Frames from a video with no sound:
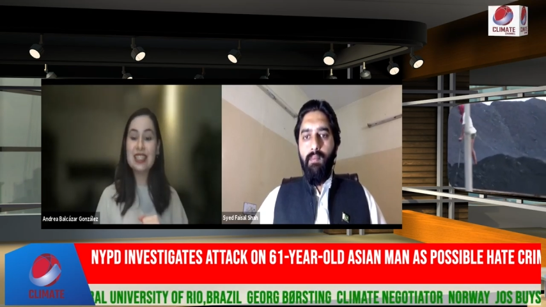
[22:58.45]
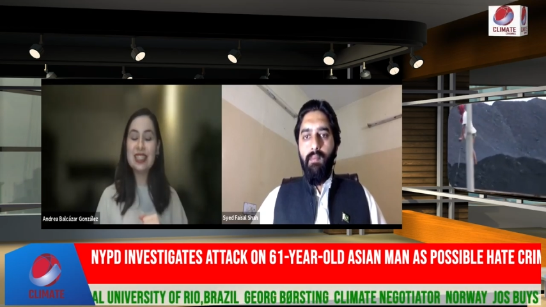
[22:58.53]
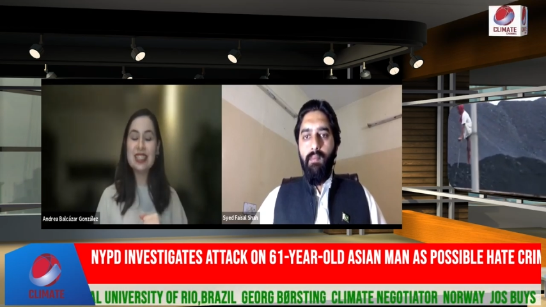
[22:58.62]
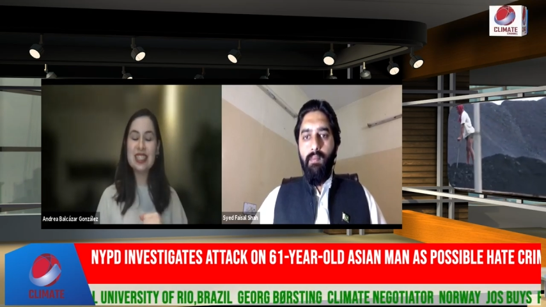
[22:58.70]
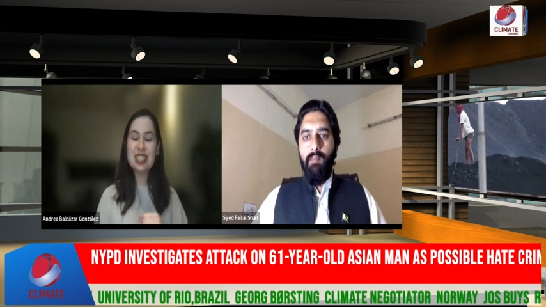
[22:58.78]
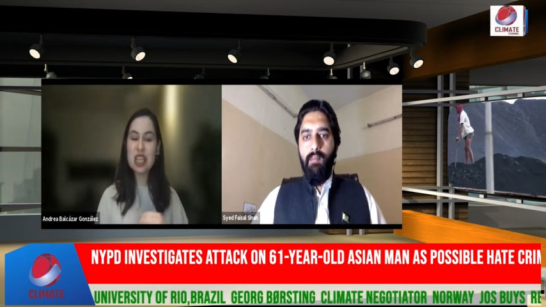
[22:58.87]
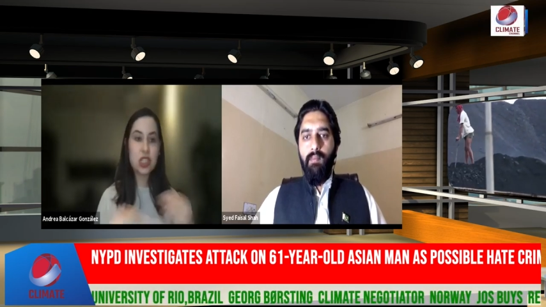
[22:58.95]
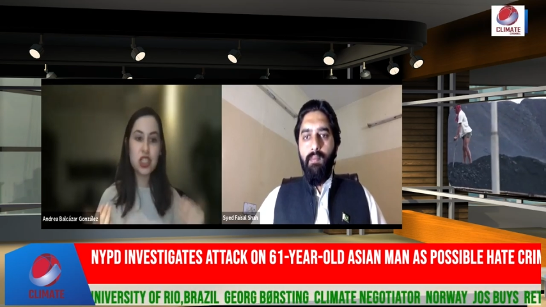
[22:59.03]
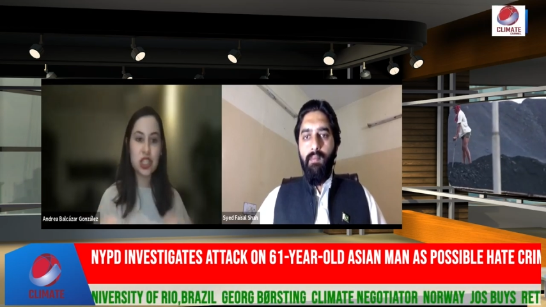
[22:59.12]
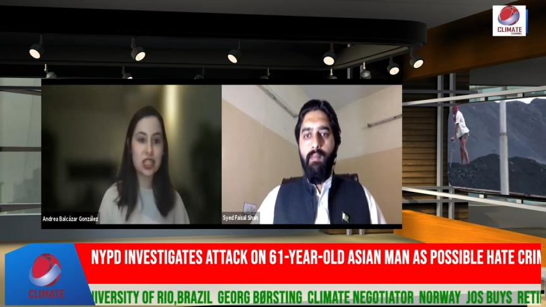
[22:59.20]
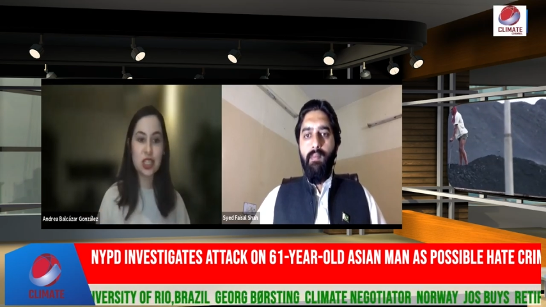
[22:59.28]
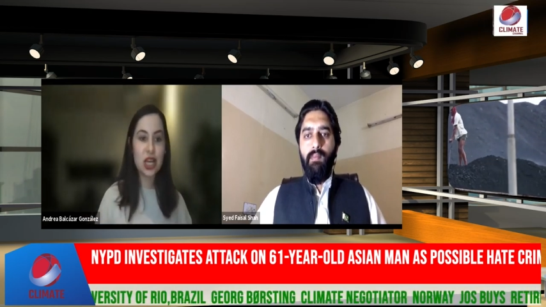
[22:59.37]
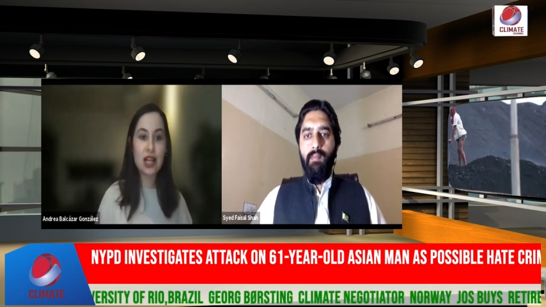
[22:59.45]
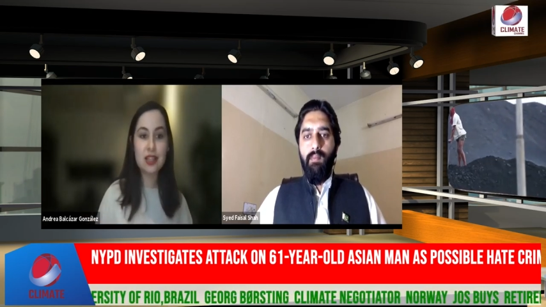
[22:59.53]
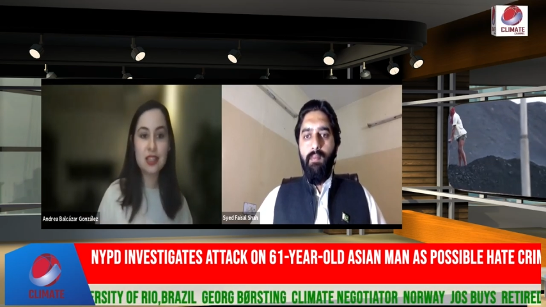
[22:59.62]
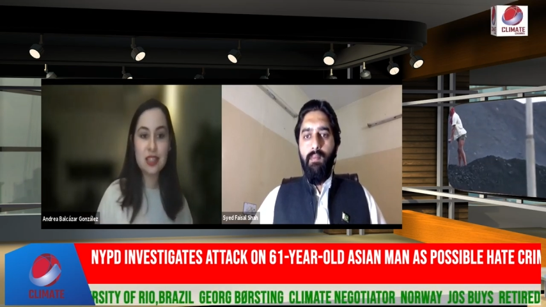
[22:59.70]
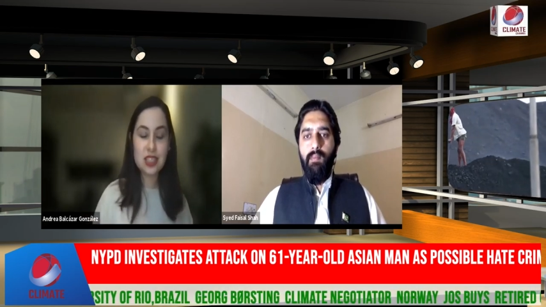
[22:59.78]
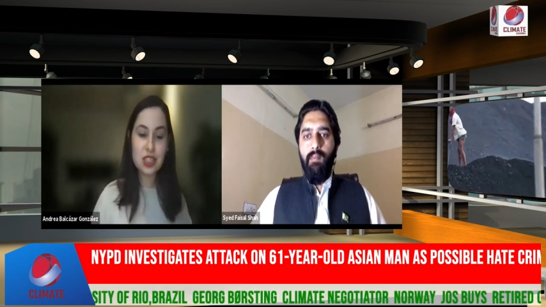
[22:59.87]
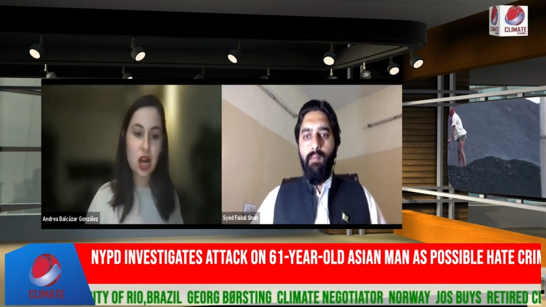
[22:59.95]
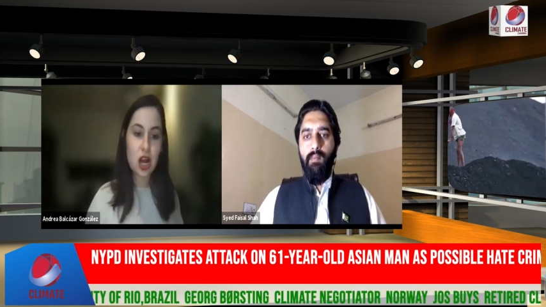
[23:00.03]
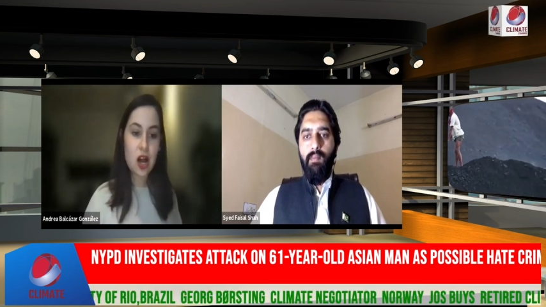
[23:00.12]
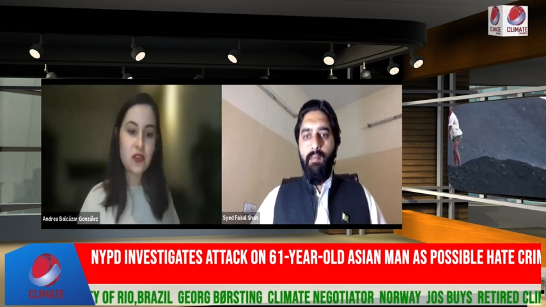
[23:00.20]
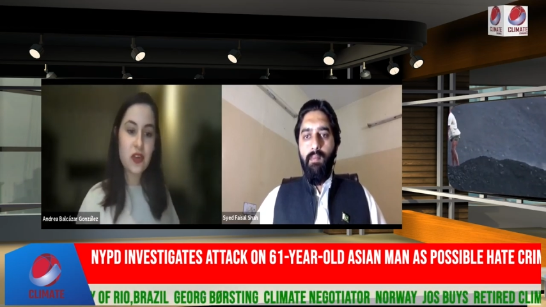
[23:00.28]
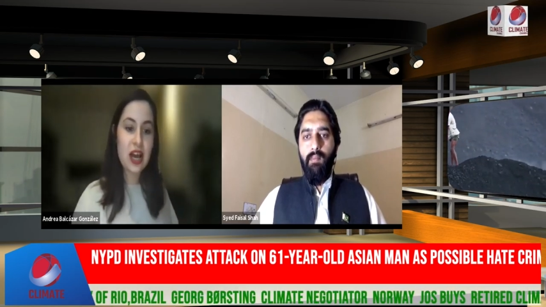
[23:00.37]
Speaker 1: such a challenging
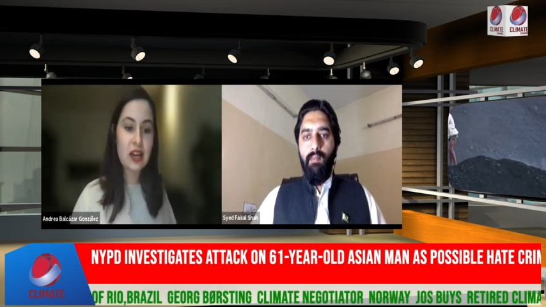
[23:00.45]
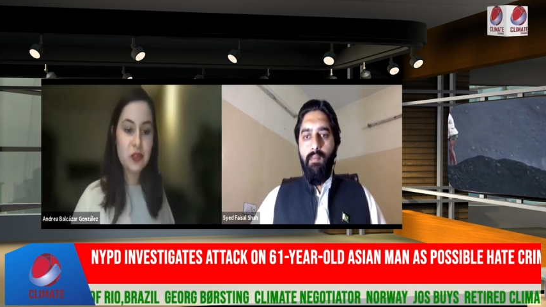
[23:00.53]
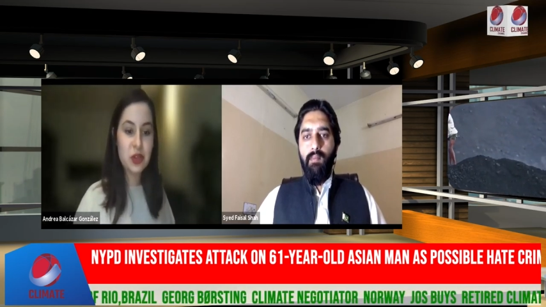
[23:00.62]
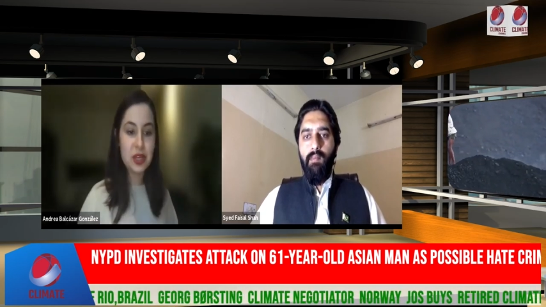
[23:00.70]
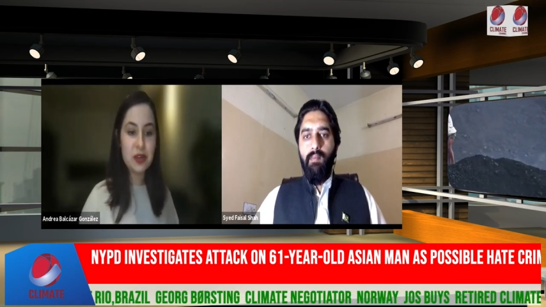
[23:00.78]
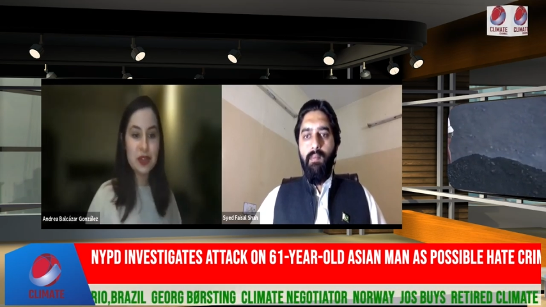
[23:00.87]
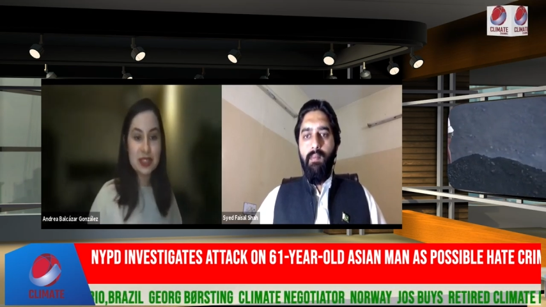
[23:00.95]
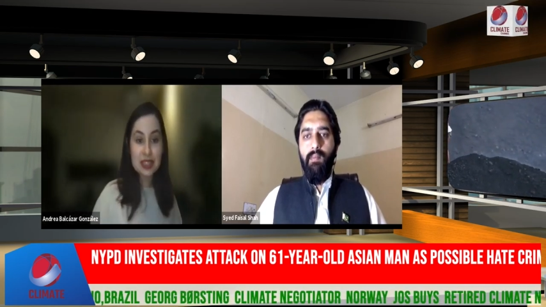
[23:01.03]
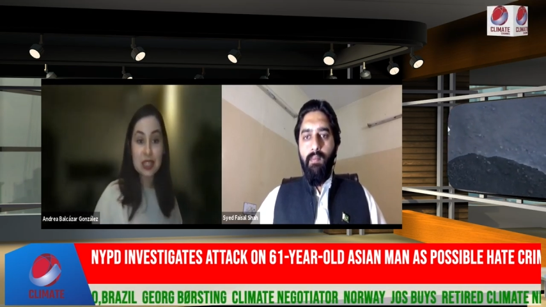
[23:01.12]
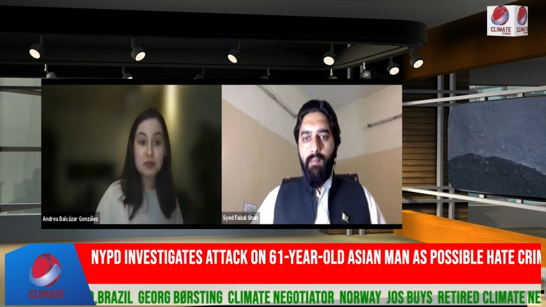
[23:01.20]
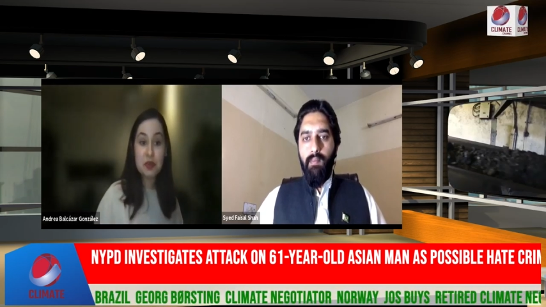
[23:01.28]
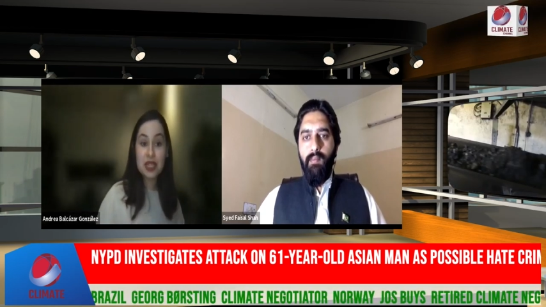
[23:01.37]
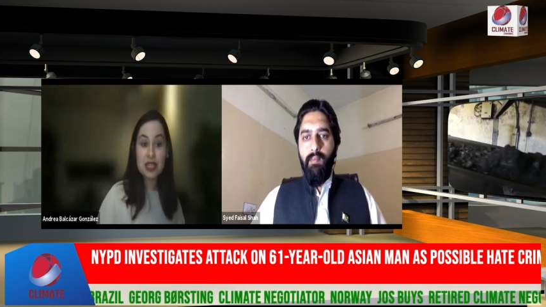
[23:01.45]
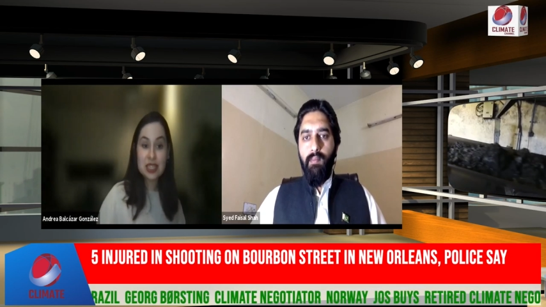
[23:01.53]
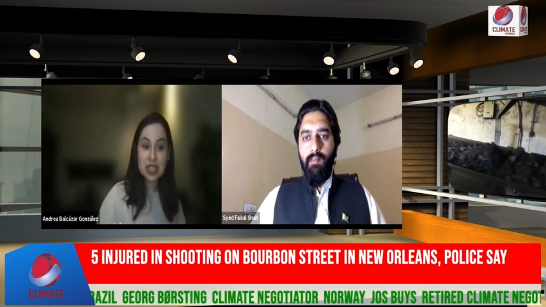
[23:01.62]
job. I believe it's been